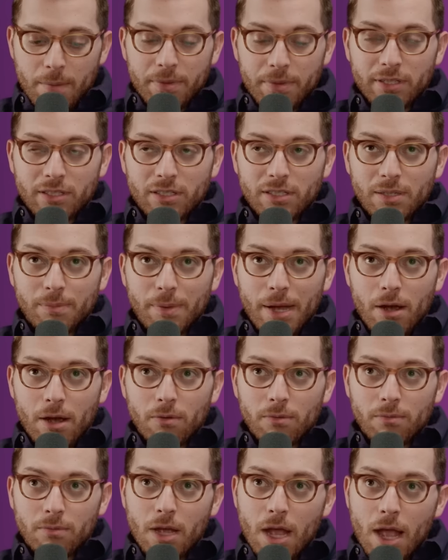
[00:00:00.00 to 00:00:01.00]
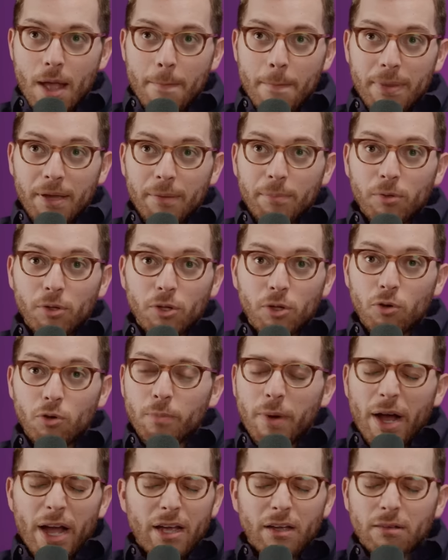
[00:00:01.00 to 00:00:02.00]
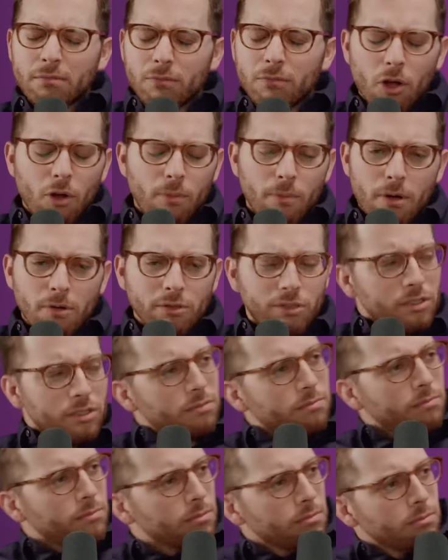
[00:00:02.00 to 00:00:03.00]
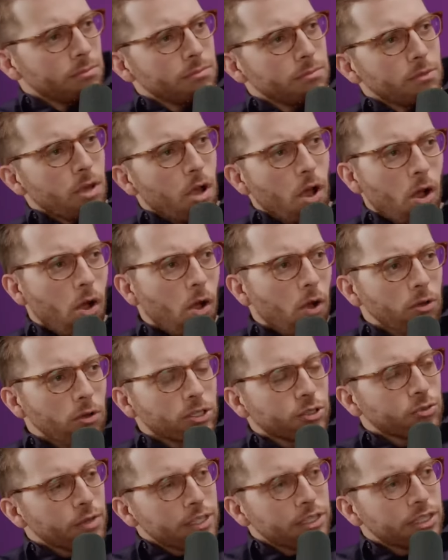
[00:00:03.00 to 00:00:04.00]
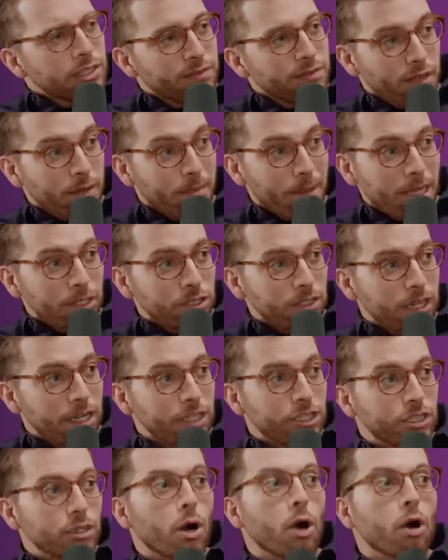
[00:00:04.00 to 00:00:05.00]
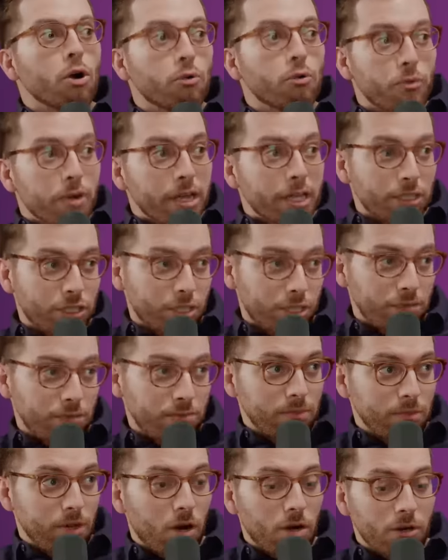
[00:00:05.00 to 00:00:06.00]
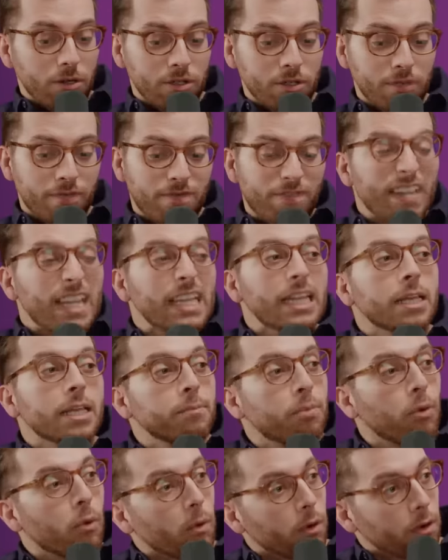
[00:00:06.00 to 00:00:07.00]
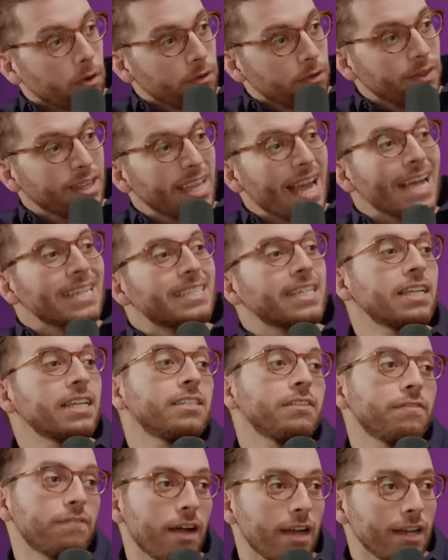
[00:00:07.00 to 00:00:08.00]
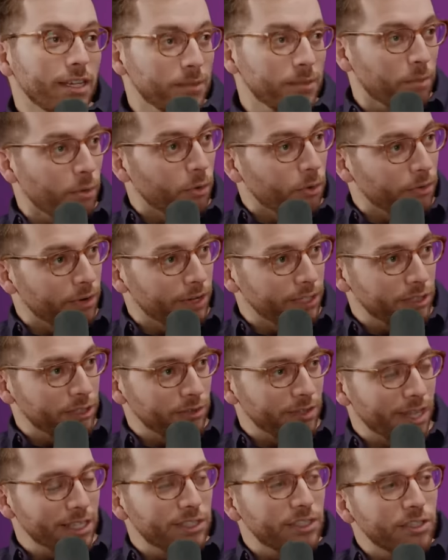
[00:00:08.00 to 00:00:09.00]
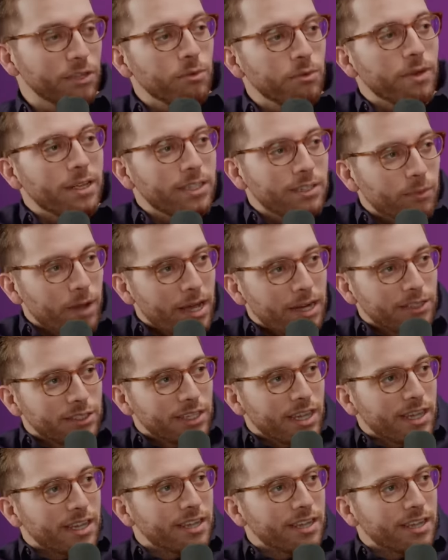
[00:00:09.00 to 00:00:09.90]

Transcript: this is about people who, by almost all stretches of the imagination, are rich are feeling poor. They yeah. identify as poor, Rachel. Yeah, That's so the new way, way to to say